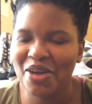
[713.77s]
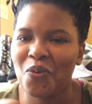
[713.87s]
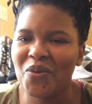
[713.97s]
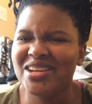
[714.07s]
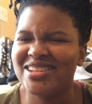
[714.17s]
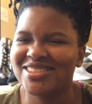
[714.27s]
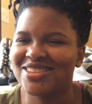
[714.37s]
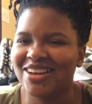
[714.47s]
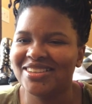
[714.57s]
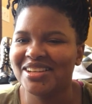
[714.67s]
winter's
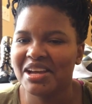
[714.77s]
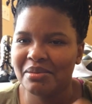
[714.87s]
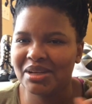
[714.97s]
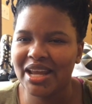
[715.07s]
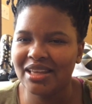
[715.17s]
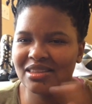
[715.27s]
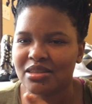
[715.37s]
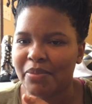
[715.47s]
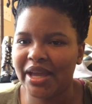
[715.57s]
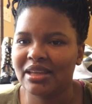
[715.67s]
gone but hey
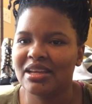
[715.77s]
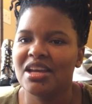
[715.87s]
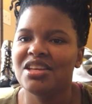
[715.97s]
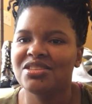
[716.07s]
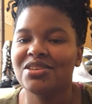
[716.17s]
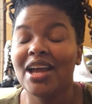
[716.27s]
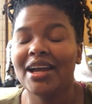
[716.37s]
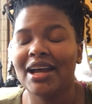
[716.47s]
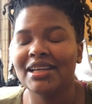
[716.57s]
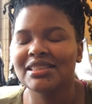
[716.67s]
it's back so yeah
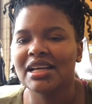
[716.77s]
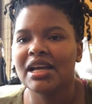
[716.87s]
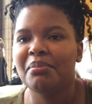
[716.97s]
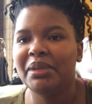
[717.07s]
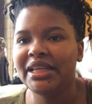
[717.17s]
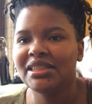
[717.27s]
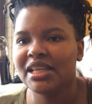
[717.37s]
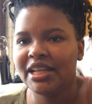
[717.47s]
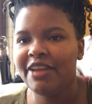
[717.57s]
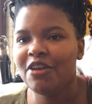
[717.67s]
guys please
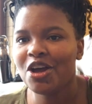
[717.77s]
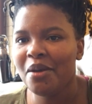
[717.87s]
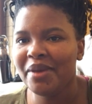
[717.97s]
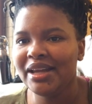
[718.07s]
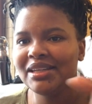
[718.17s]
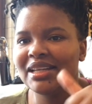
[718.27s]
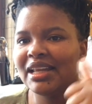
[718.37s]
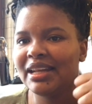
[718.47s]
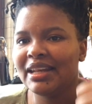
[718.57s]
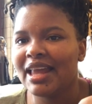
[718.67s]
leave a comment
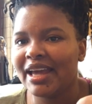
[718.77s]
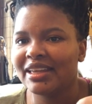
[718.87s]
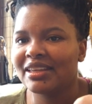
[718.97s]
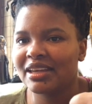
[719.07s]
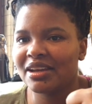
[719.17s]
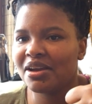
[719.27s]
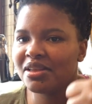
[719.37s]
like